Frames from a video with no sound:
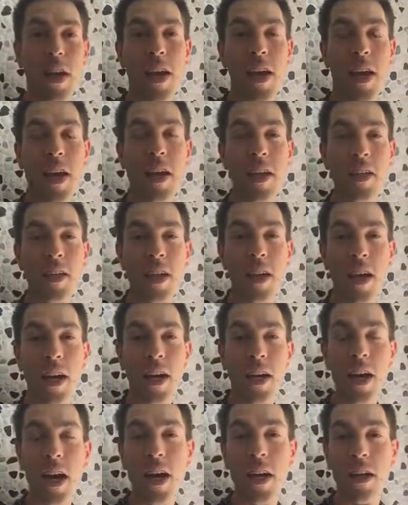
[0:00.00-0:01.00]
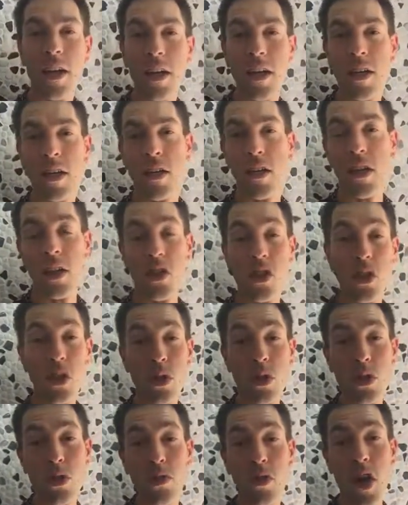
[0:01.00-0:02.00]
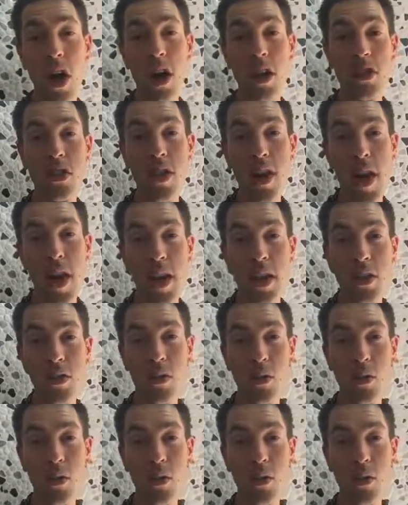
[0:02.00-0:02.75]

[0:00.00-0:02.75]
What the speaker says: And I got an exclusive contract